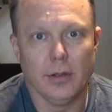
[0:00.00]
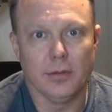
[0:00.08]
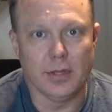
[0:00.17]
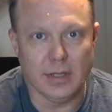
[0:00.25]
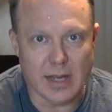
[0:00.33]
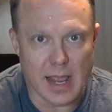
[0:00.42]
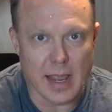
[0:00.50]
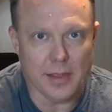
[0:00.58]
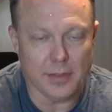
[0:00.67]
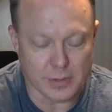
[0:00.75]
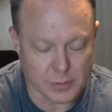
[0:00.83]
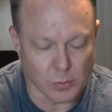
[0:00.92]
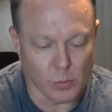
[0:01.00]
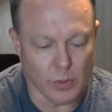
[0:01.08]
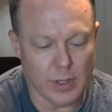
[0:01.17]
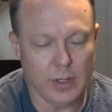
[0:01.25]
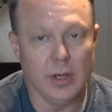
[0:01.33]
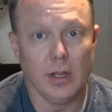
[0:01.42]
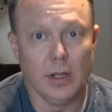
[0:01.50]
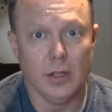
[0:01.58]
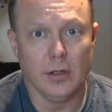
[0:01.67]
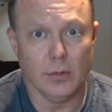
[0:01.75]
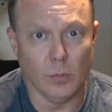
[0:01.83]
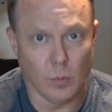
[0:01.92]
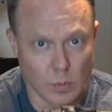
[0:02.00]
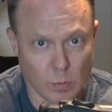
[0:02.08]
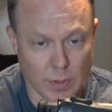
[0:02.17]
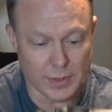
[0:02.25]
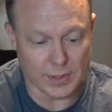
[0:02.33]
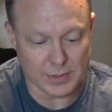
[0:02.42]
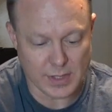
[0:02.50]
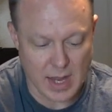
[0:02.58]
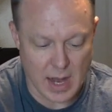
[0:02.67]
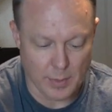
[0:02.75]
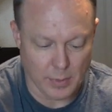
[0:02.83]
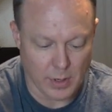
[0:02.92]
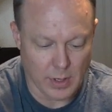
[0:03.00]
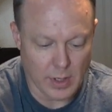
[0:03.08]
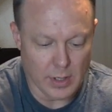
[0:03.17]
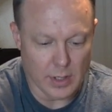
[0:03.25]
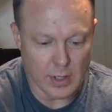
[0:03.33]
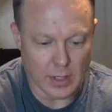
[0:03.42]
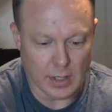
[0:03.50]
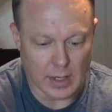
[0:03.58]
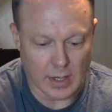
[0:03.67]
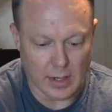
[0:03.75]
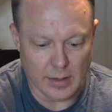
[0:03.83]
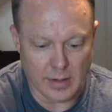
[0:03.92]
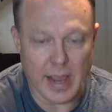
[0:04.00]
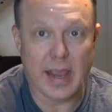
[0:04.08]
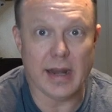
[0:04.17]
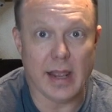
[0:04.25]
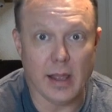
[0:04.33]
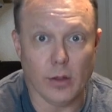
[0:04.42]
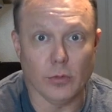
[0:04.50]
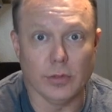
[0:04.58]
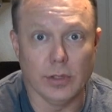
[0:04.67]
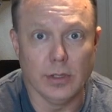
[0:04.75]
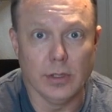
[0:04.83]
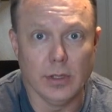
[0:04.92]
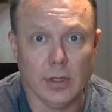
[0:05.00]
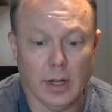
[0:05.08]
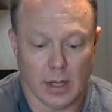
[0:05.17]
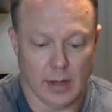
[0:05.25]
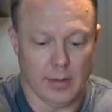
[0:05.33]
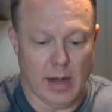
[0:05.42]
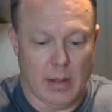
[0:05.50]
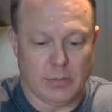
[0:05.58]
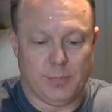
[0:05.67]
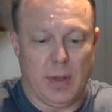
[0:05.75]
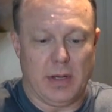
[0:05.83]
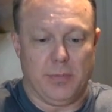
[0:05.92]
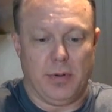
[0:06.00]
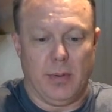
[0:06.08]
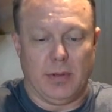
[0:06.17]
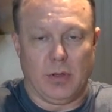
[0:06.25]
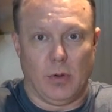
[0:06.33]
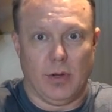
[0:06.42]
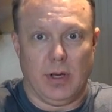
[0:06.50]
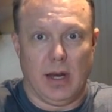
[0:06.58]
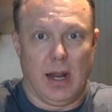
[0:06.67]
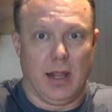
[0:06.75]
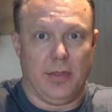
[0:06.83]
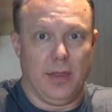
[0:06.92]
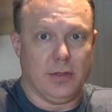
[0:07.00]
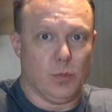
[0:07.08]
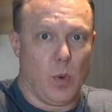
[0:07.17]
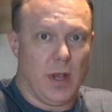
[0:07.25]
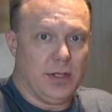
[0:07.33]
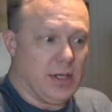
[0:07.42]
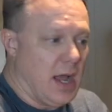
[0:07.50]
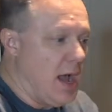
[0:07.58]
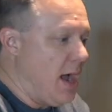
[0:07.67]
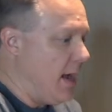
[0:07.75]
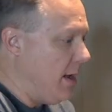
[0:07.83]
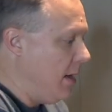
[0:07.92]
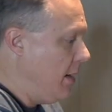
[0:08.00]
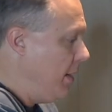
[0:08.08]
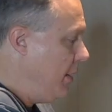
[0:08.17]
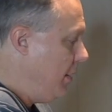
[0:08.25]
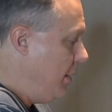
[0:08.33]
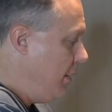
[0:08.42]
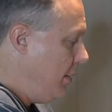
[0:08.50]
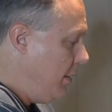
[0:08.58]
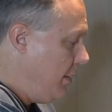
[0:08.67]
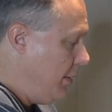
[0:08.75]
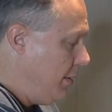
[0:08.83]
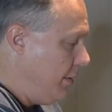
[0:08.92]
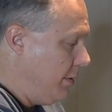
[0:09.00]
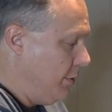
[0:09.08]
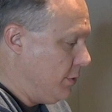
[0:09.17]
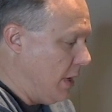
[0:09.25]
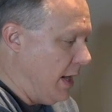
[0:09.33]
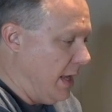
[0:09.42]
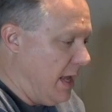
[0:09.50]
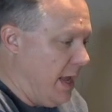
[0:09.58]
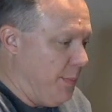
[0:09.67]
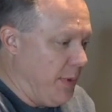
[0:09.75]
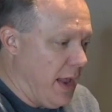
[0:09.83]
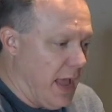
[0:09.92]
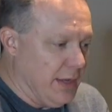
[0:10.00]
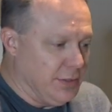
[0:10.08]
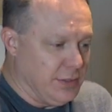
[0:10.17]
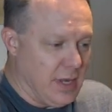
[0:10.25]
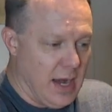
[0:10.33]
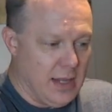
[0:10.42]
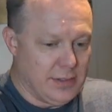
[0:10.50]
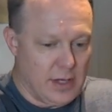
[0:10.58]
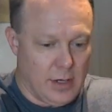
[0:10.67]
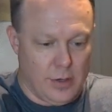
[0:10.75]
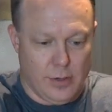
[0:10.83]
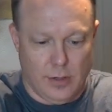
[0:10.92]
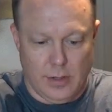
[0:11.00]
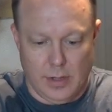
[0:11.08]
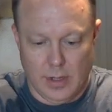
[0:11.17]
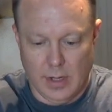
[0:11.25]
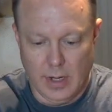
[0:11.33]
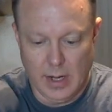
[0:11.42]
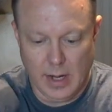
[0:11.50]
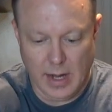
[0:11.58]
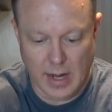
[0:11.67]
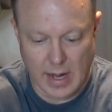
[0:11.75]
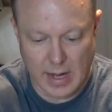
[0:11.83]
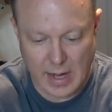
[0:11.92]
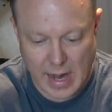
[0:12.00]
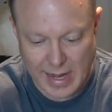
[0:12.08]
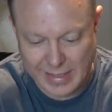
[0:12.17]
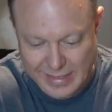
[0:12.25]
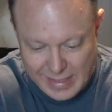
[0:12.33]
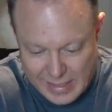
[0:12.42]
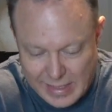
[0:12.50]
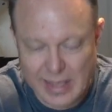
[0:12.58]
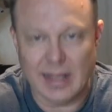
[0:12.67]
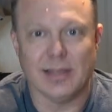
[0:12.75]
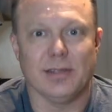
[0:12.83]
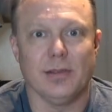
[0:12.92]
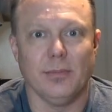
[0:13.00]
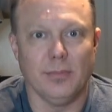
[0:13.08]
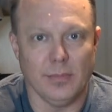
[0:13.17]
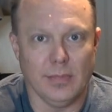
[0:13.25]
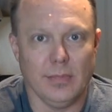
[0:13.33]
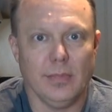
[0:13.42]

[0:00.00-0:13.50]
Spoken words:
this morning with this camera, handheld, and I was pretty much holding it like this, waist high, trying to keep it as steady as I could, and I did get some